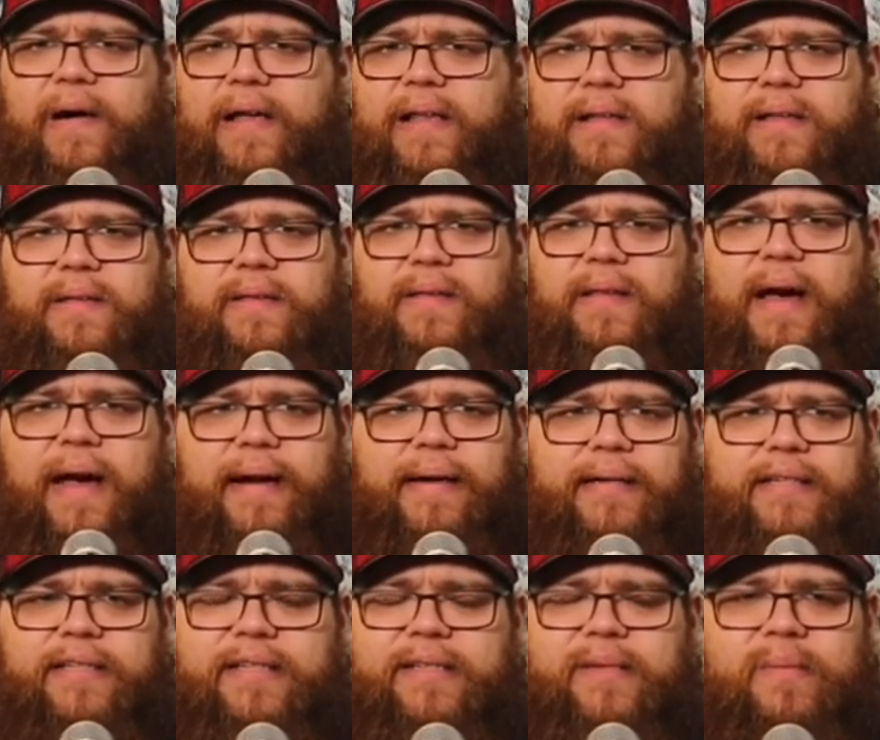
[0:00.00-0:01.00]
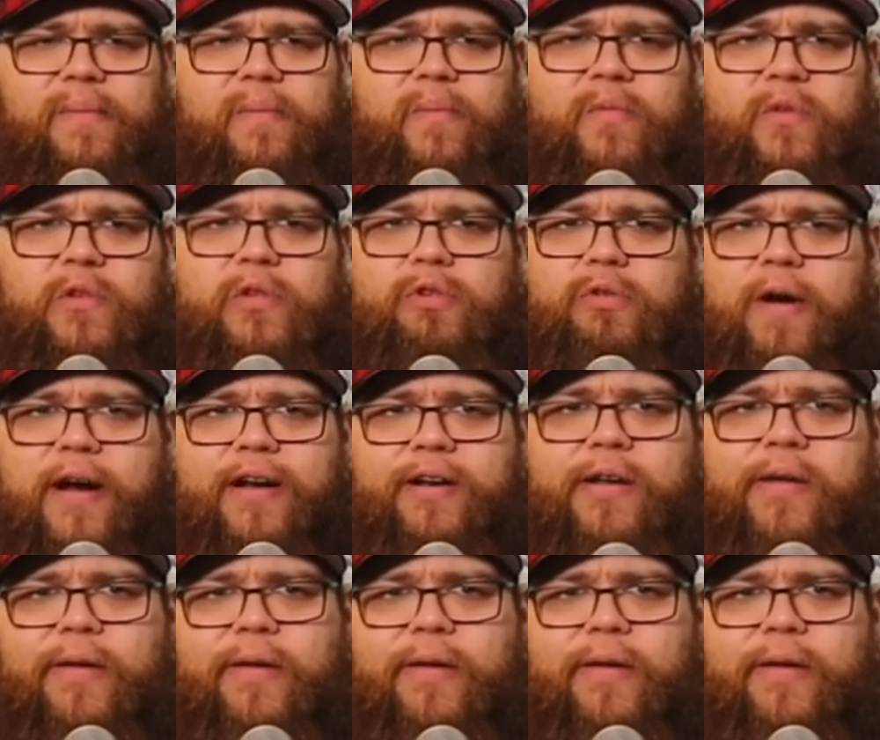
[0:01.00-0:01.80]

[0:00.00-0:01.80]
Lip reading: And I just trying